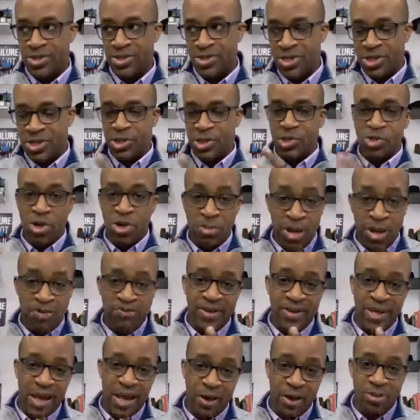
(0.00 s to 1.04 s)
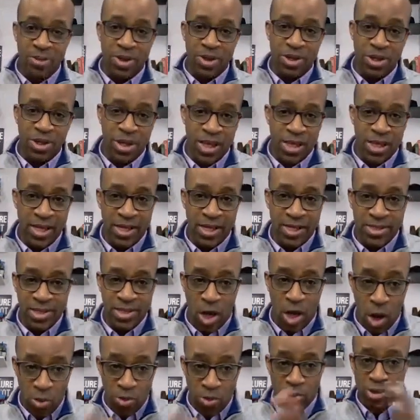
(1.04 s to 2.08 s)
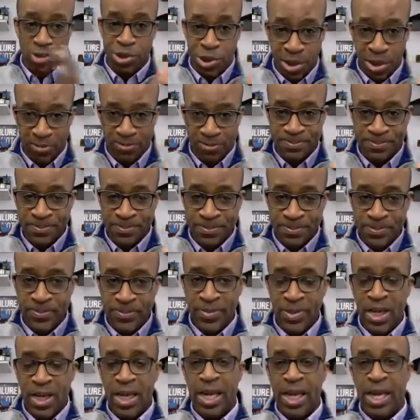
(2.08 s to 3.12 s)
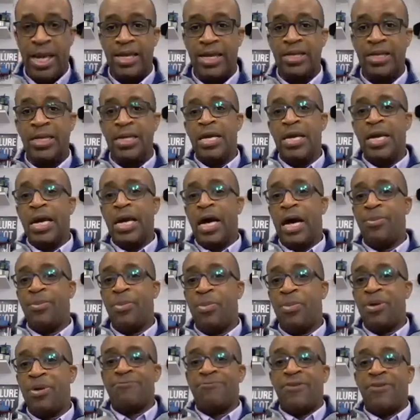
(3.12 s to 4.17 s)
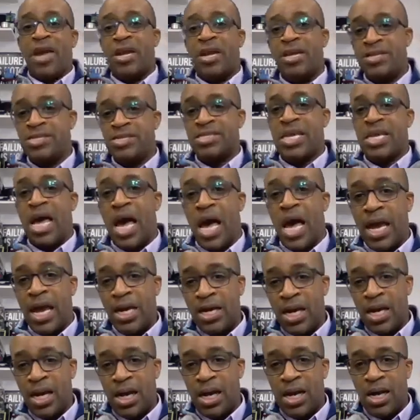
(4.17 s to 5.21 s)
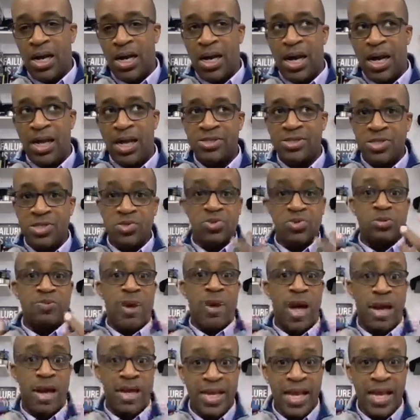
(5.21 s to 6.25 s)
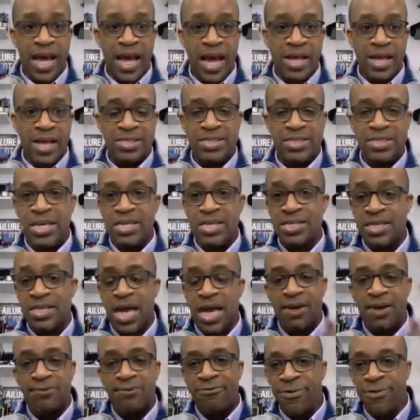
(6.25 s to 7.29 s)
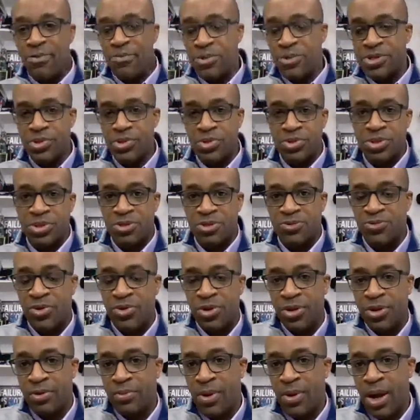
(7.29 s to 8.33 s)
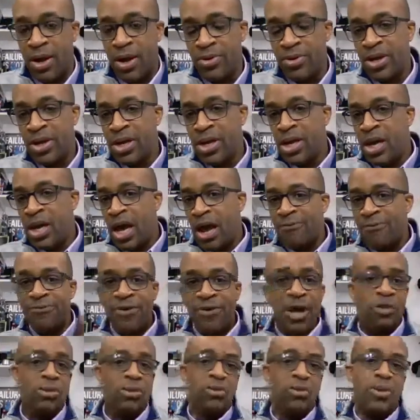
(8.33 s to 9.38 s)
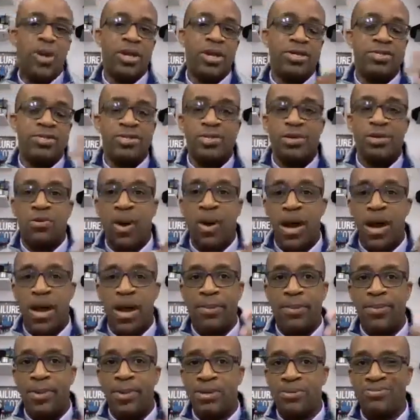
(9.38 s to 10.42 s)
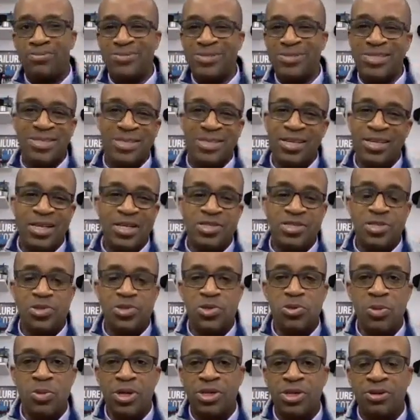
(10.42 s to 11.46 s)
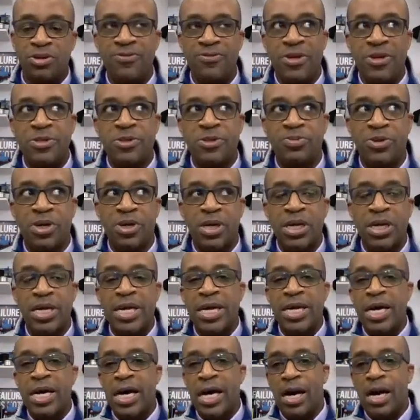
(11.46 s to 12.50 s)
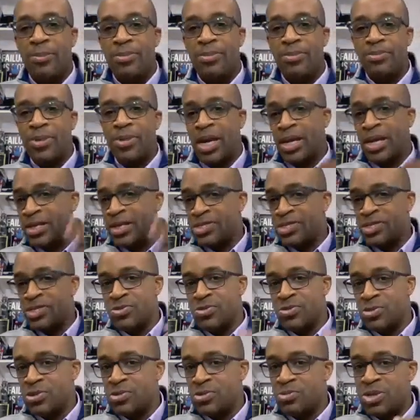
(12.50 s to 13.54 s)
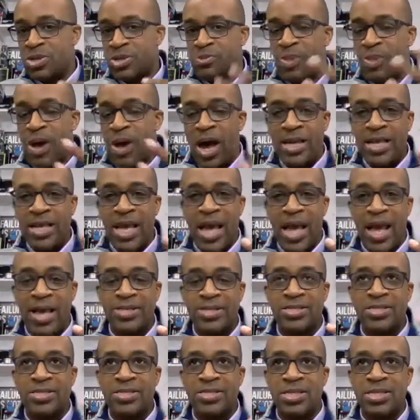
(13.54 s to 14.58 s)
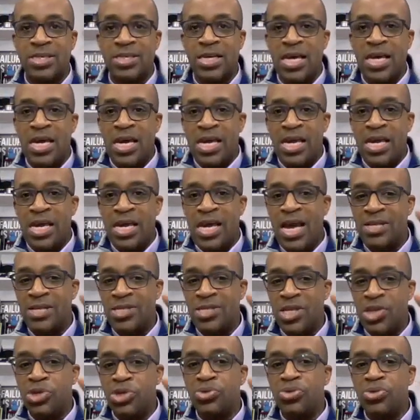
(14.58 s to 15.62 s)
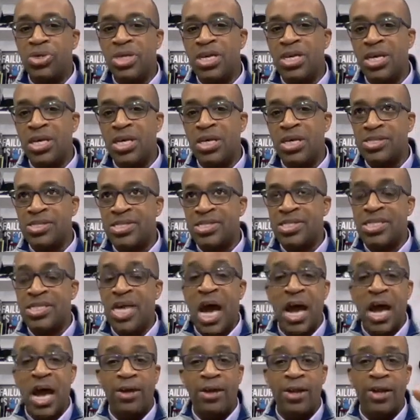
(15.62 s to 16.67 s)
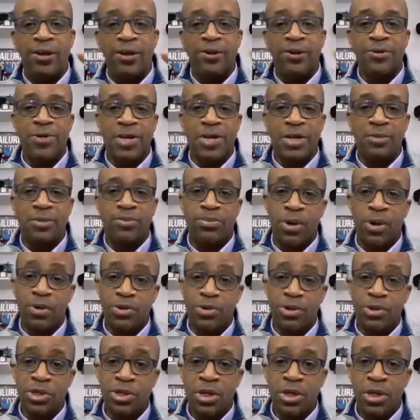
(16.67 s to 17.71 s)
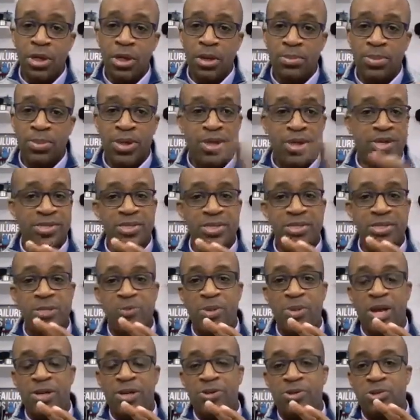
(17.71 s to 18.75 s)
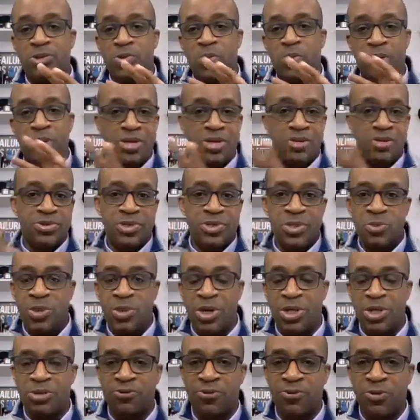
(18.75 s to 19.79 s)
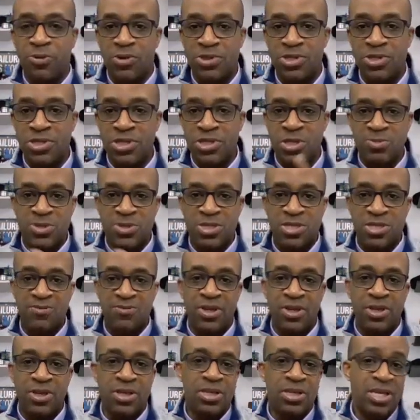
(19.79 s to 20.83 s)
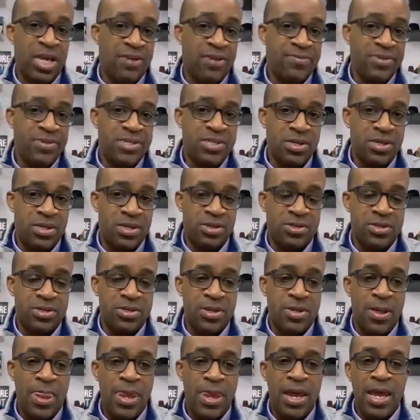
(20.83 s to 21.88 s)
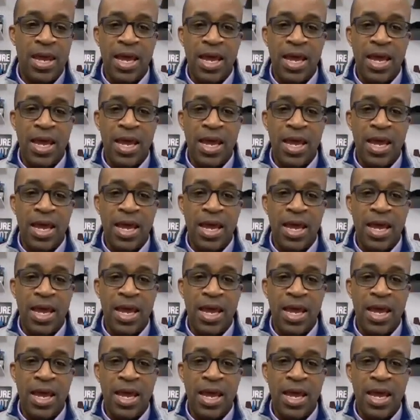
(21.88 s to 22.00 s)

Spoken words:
And so the extreme end of accountability is ownership. And I'm a big fan of this guy. I listen to his podcast. He has a lot of free resources floating around. I follow him on Instagram, and he doesn't do too much on Facebook. But I listen to his podcasts, and he has a unique style and a unique approach because he spent 20 years in Special Forces, specifically the Navy SEALs.